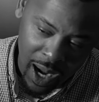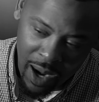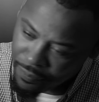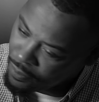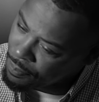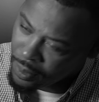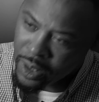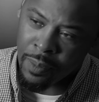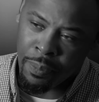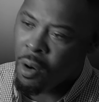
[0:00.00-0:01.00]
I
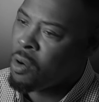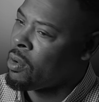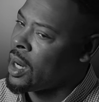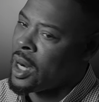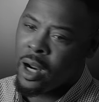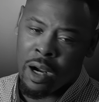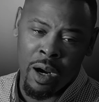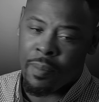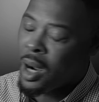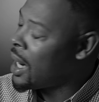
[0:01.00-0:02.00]
complete the
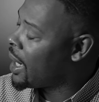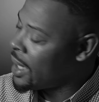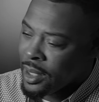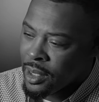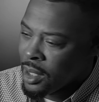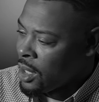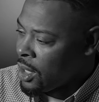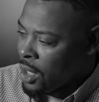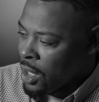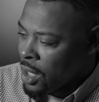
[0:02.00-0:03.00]
program, I
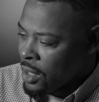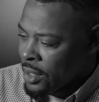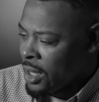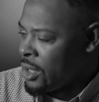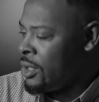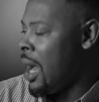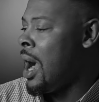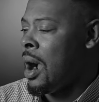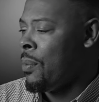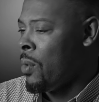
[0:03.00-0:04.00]
get a
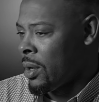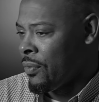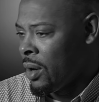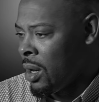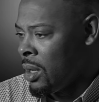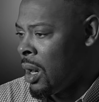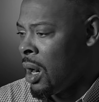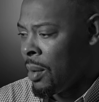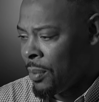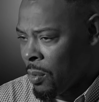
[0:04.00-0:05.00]
job working for
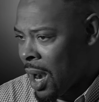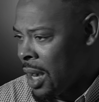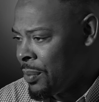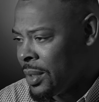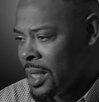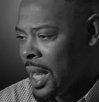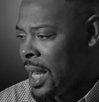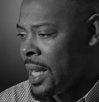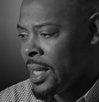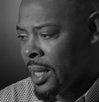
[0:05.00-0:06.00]
the
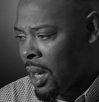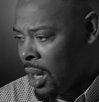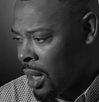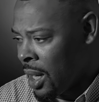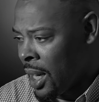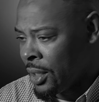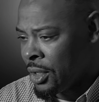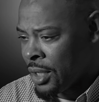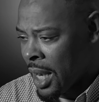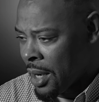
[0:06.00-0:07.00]
YMCA as
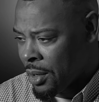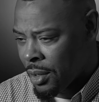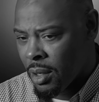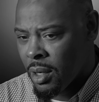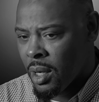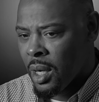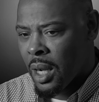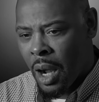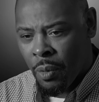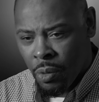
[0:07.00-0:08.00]
a janitor.
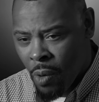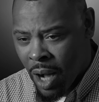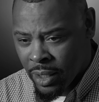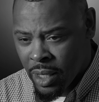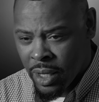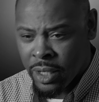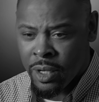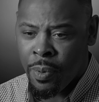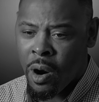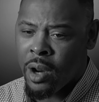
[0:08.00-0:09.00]
I was washing
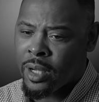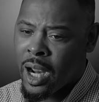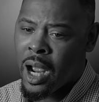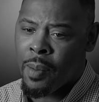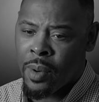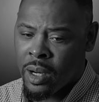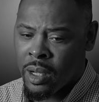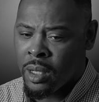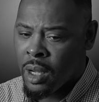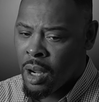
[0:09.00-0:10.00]
dishes part-time at
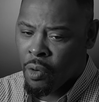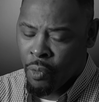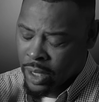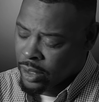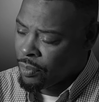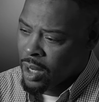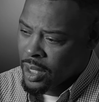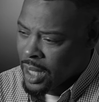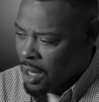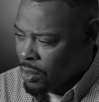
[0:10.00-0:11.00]
a
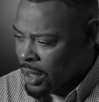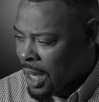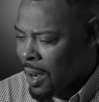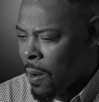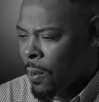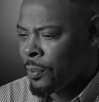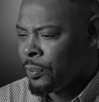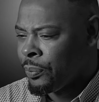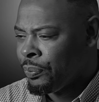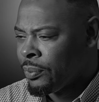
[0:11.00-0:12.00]
restaurant downtown,
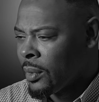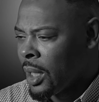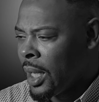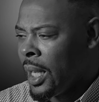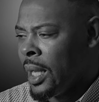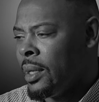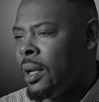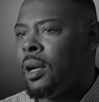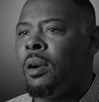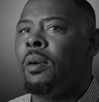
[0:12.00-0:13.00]
and
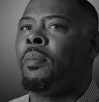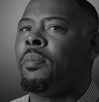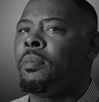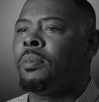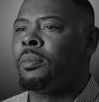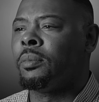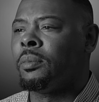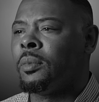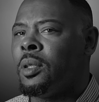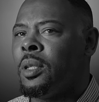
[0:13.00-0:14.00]

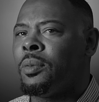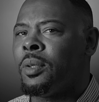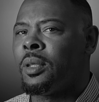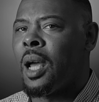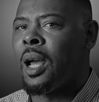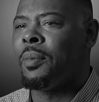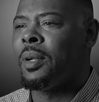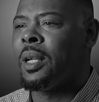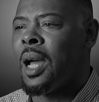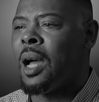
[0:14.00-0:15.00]
it just was time
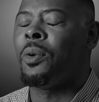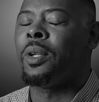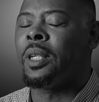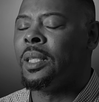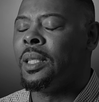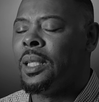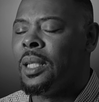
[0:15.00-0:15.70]
to get housing.